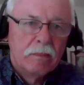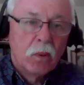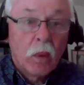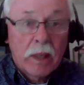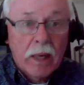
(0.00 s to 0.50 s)

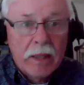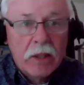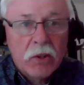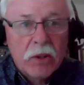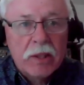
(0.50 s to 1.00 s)
What kind
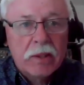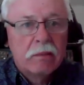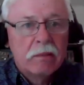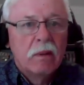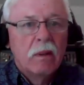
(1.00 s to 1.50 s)
of
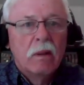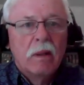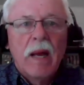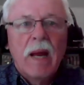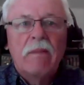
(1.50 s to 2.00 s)
trees?
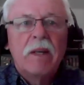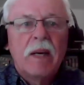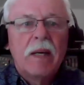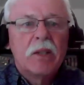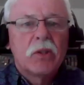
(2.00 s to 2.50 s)
Every
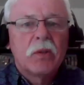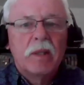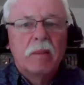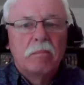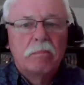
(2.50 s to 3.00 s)
kind of tree
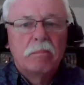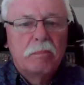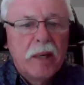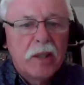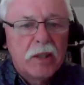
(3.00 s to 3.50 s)
that
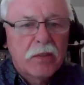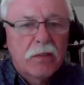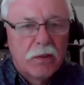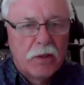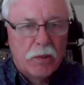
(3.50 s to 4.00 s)
bears
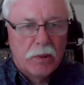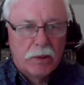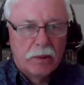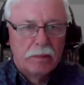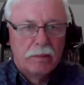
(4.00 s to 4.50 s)
fruit.
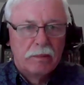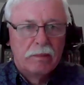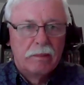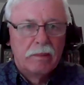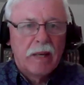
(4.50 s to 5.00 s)

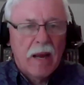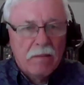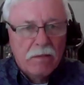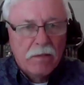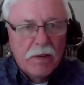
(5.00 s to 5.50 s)

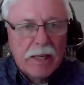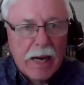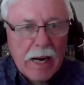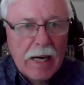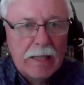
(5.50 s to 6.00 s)
Every
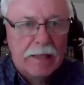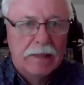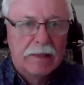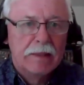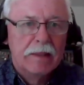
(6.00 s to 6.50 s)
kind.
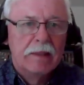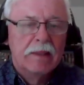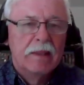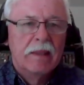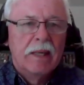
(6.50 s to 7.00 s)

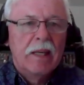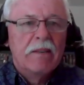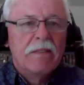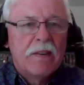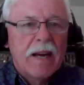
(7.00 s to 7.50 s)

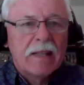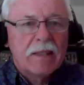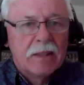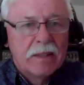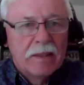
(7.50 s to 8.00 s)
In
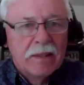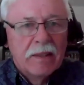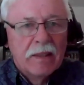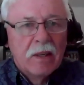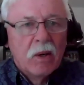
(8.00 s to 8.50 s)
fact,
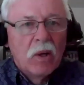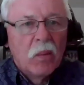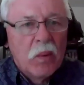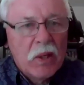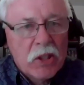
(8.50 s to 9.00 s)

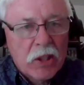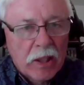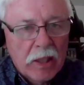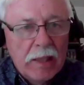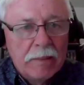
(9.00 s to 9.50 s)

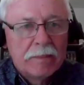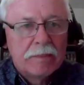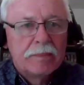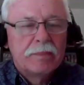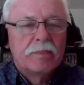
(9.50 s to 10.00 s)
originally,
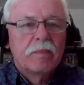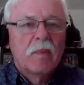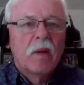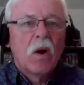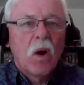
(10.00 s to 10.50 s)

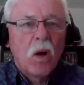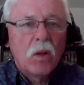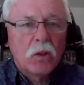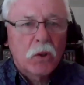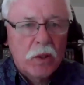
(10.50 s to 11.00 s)

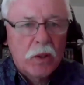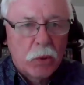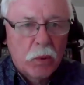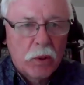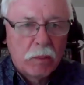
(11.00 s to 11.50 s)
all
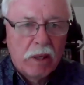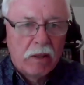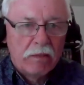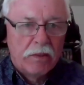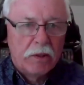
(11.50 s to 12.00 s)
trees were to
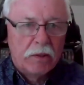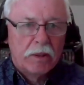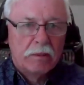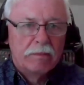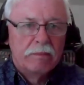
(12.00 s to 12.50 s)
bear fruit.